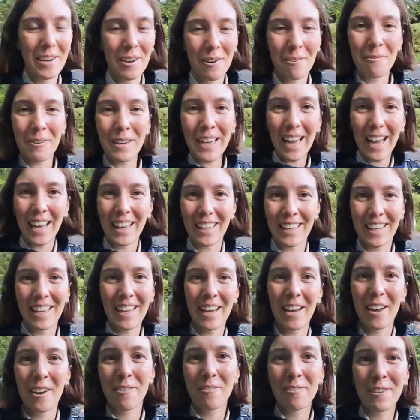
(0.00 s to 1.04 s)
We had
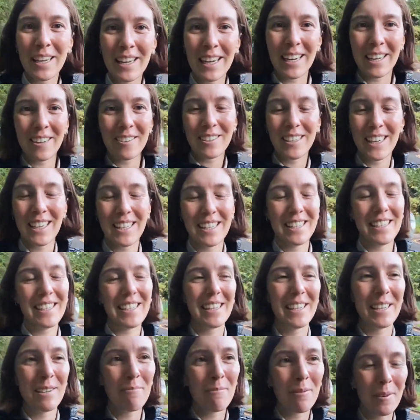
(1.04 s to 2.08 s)
a really good night's
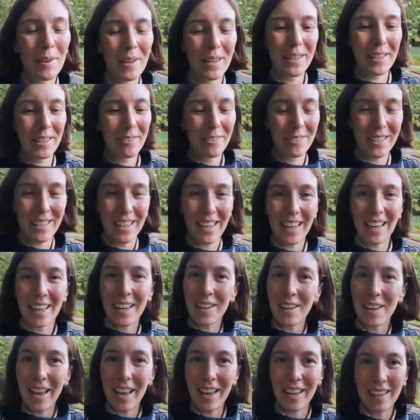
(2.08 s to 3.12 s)
sleep in the
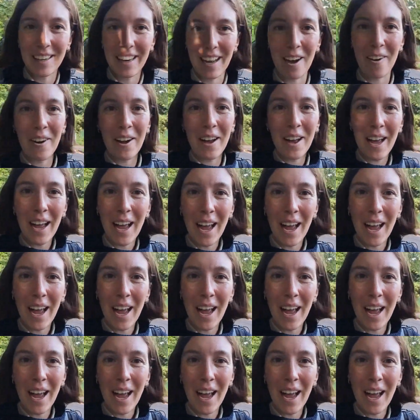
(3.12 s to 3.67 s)
hotel and now